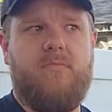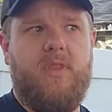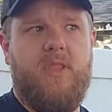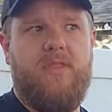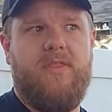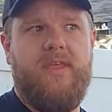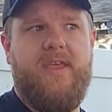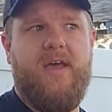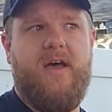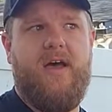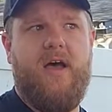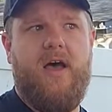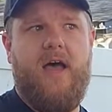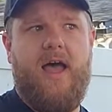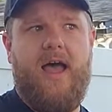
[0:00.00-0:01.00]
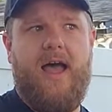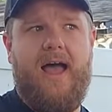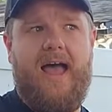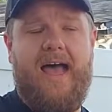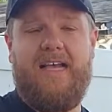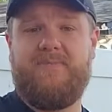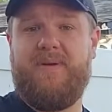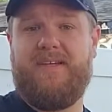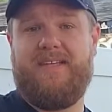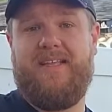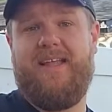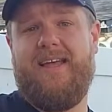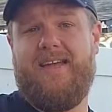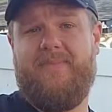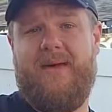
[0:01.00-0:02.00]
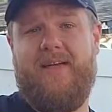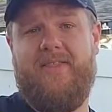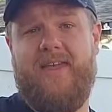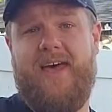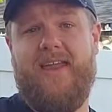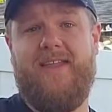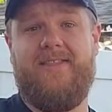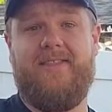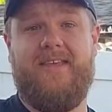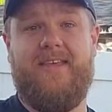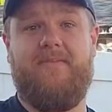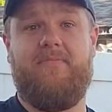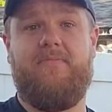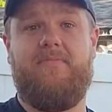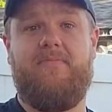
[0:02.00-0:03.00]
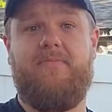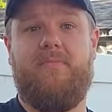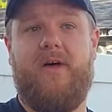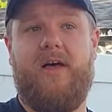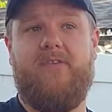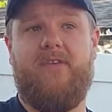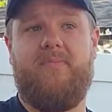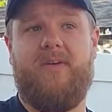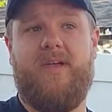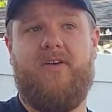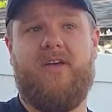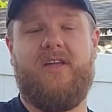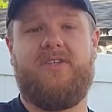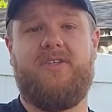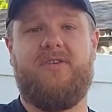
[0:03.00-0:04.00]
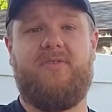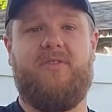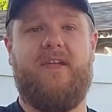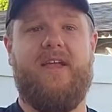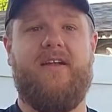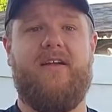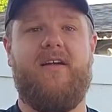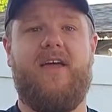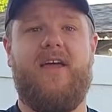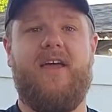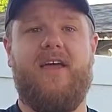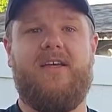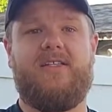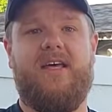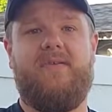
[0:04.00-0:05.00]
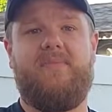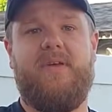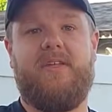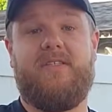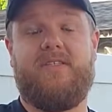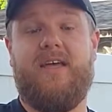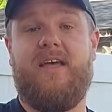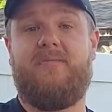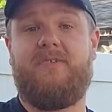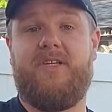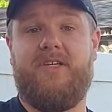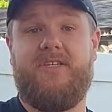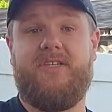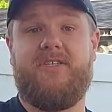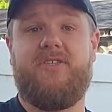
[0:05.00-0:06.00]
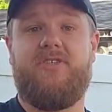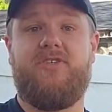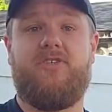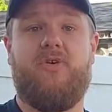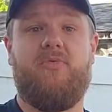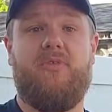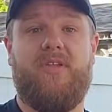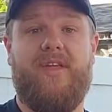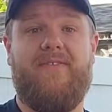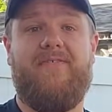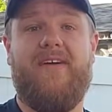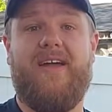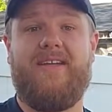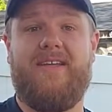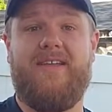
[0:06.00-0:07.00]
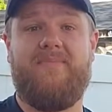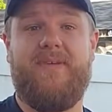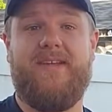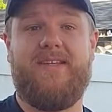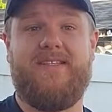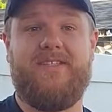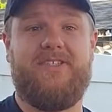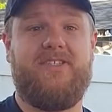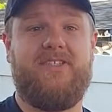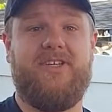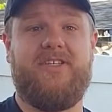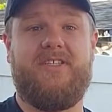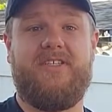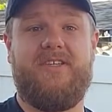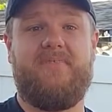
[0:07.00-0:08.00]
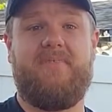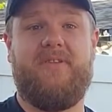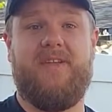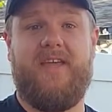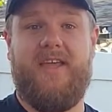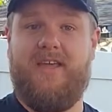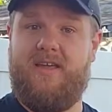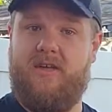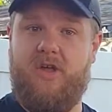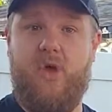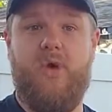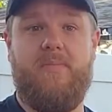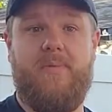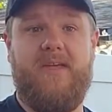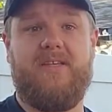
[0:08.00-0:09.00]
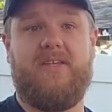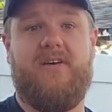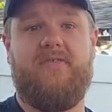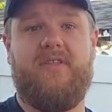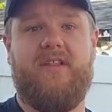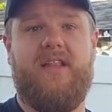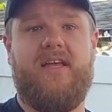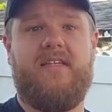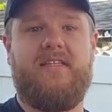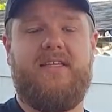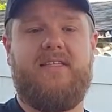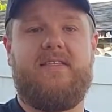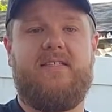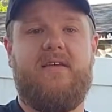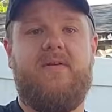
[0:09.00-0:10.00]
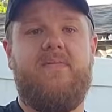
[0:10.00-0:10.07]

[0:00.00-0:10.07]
The aspect I like about that, and the something I'll get to later, is that means time changes don't really affect it because it's just simply going based off the light sense.